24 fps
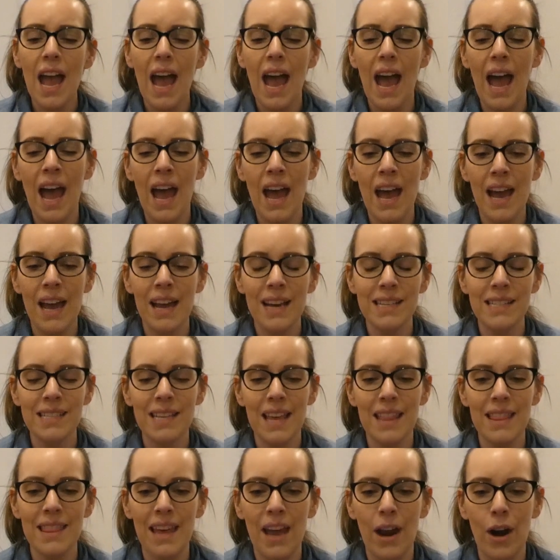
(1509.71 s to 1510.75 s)
And
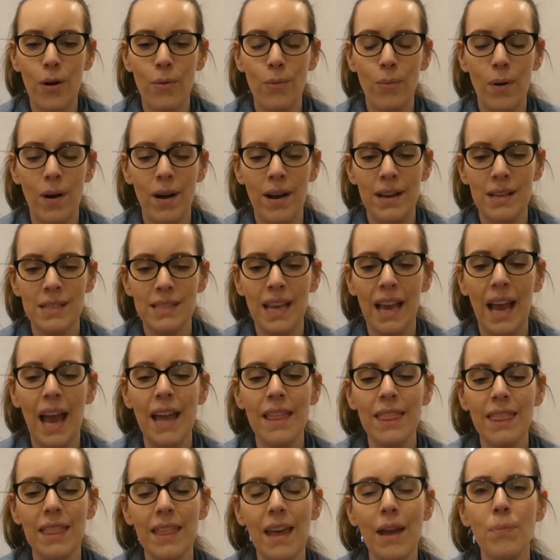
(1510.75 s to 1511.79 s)
there was
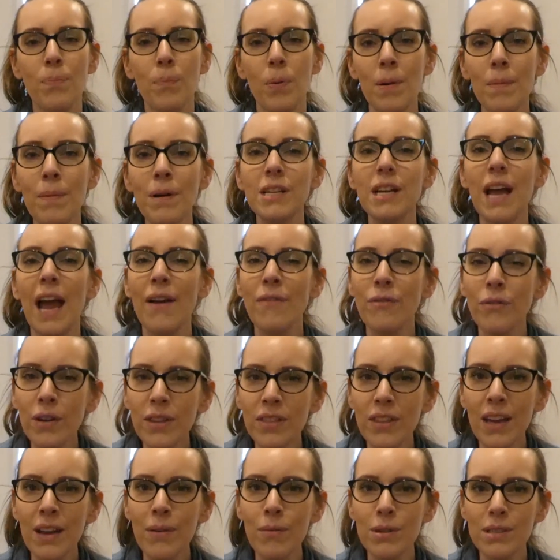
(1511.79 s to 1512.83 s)
like, pretty much
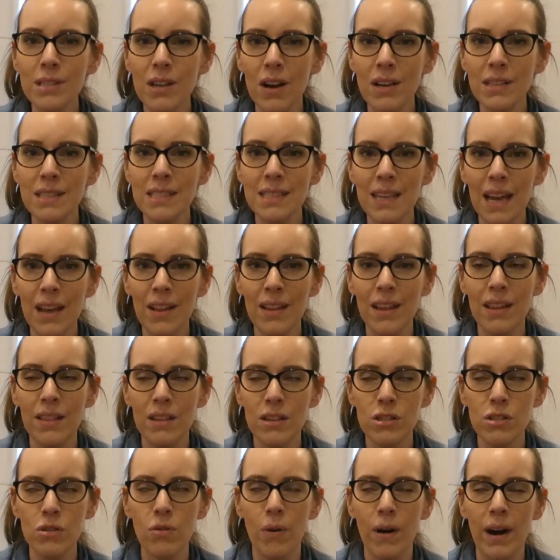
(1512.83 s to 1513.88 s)
everything was on sale in
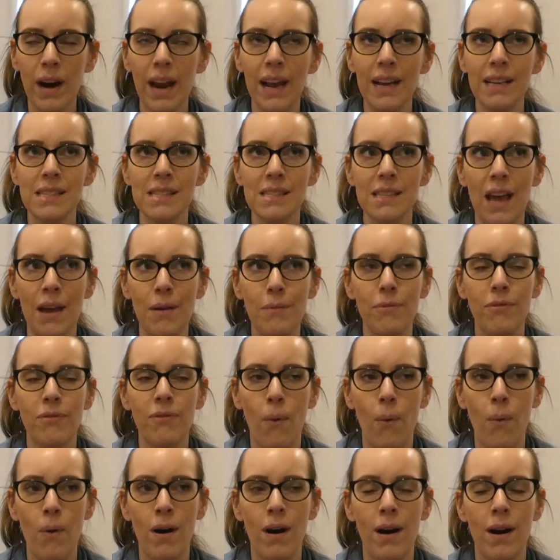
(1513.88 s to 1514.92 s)
the store except
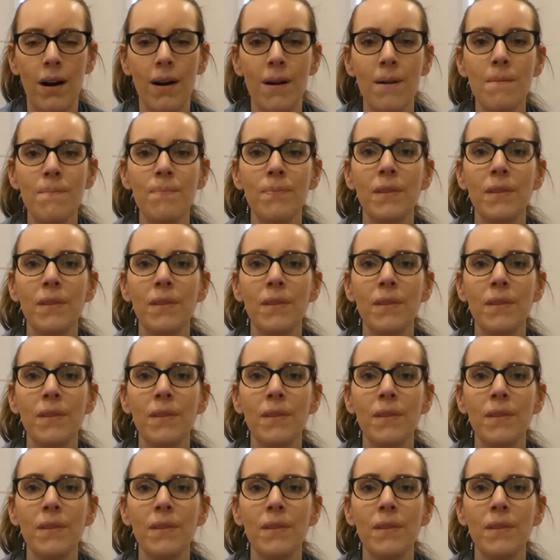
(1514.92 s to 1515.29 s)
for